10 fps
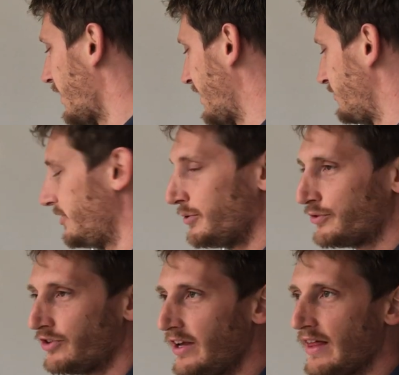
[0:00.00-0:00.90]
And you'll
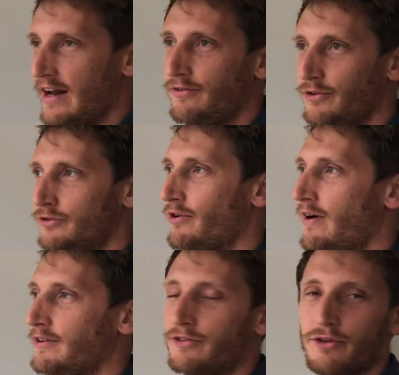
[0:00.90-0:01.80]
see that if you're
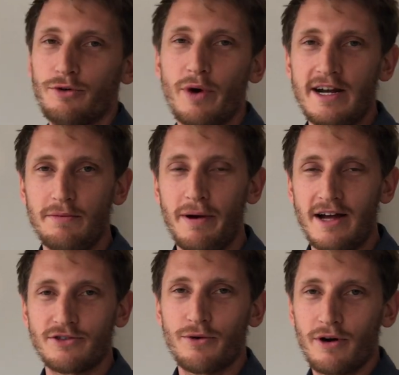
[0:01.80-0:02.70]
driving through a weedy
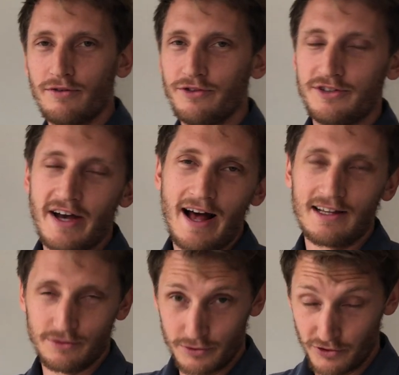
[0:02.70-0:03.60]
patch, quite often the
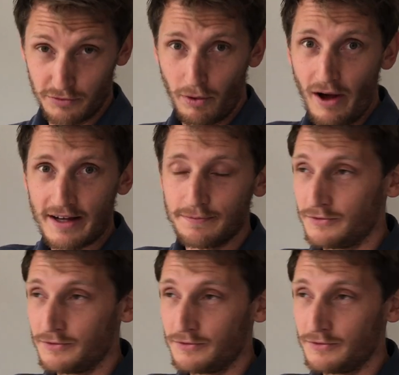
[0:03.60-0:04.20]
tailings will just spike.